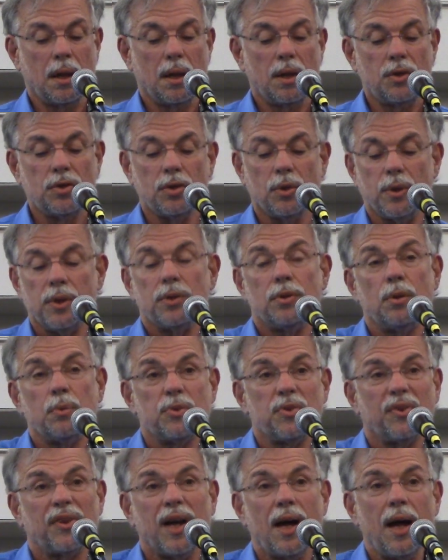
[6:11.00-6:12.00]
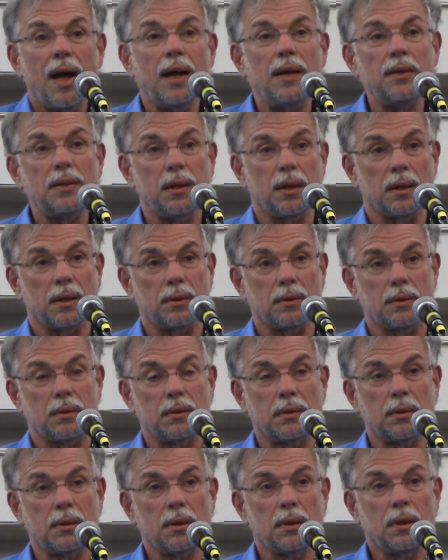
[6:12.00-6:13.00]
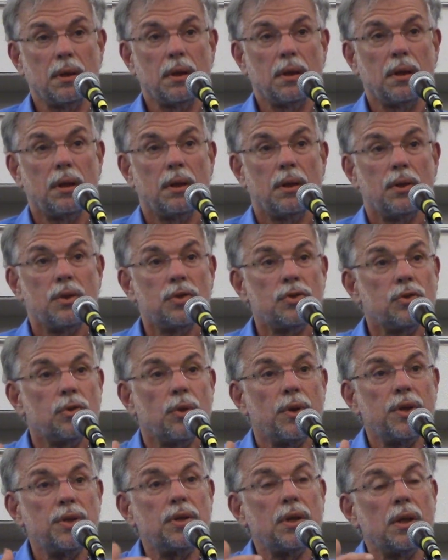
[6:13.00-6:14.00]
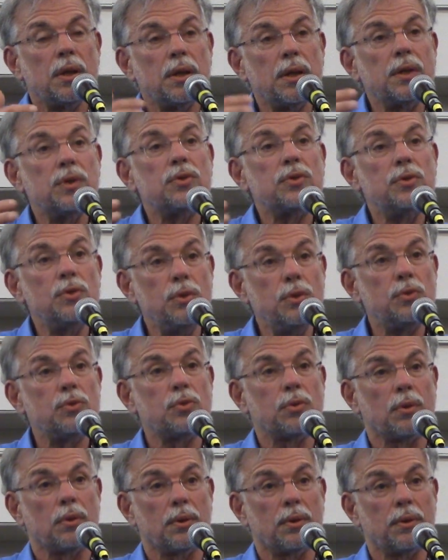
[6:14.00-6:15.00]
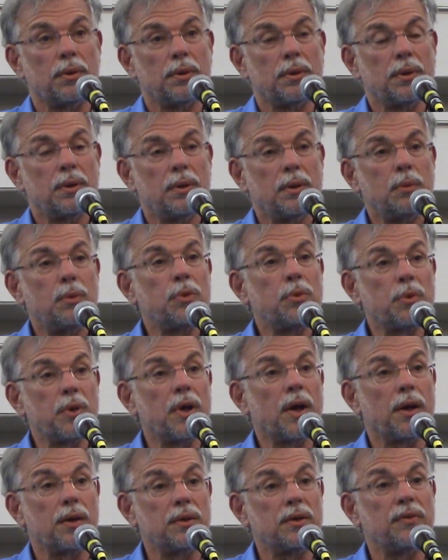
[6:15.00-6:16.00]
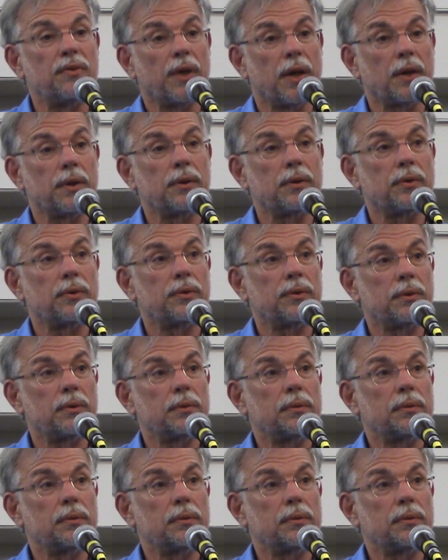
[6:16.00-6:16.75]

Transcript: So in terms of content, storytelling is neutral with regard to values.